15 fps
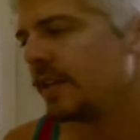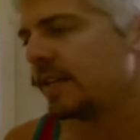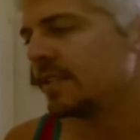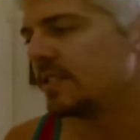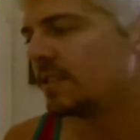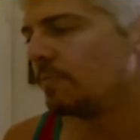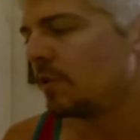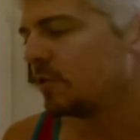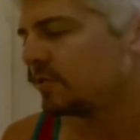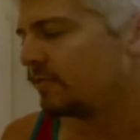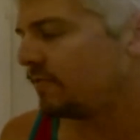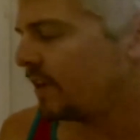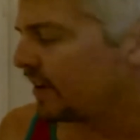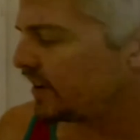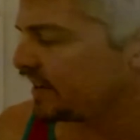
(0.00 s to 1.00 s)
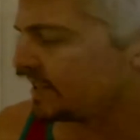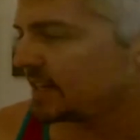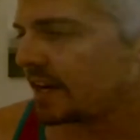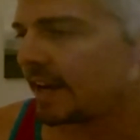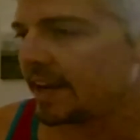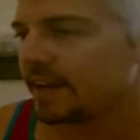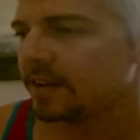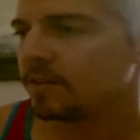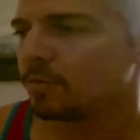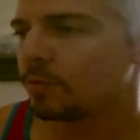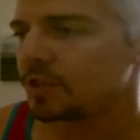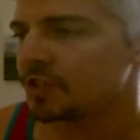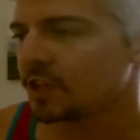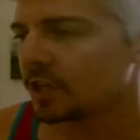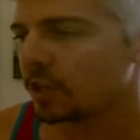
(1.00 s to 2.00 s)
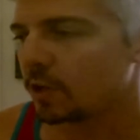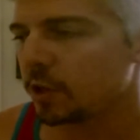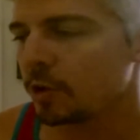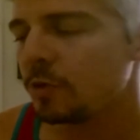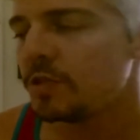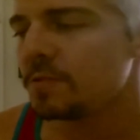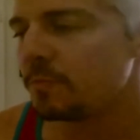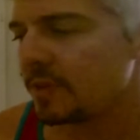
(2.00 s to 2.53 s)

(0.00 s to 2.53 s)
is the most varied diet, which includes